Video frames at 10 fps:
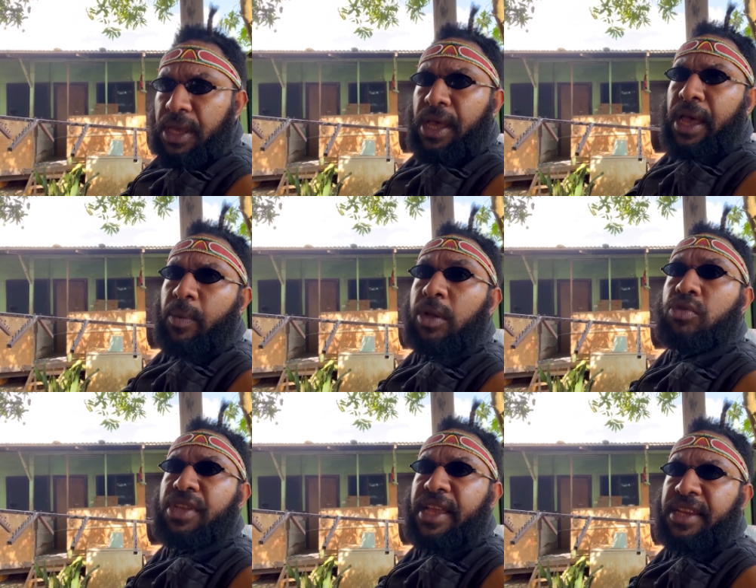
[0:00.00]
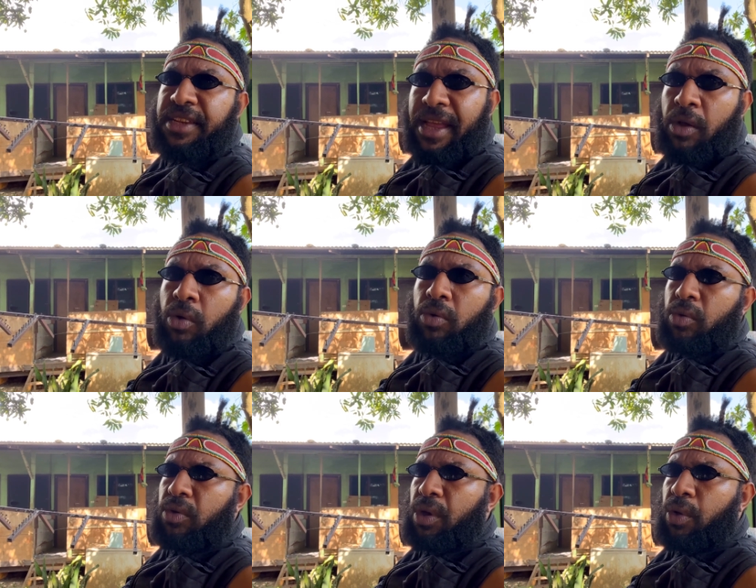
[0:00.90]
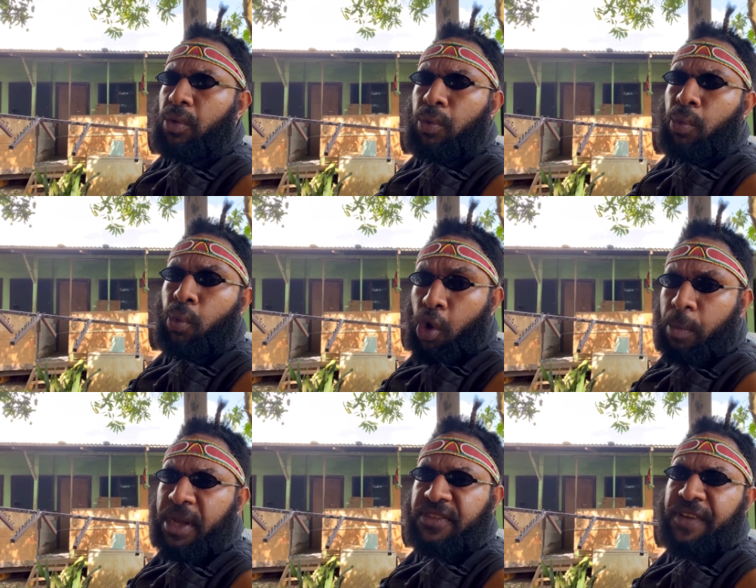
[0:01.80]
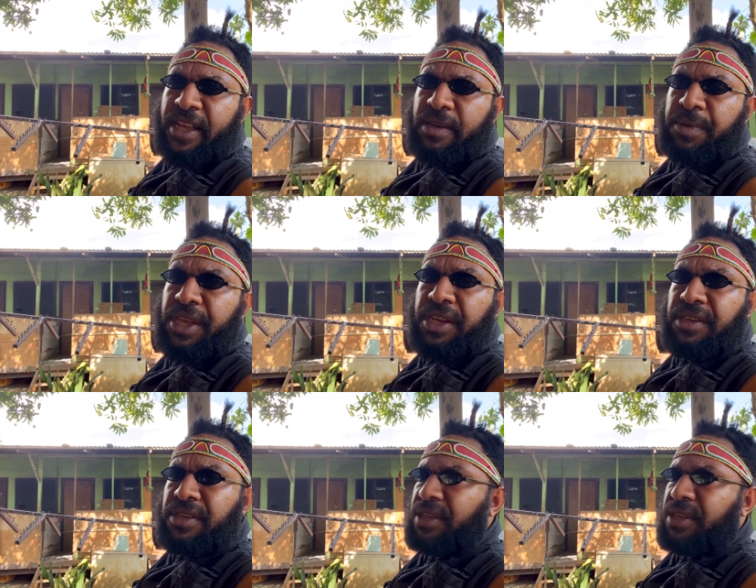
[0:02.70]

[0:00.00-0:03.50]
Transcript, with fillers: I want to say that now, work must fucking begin.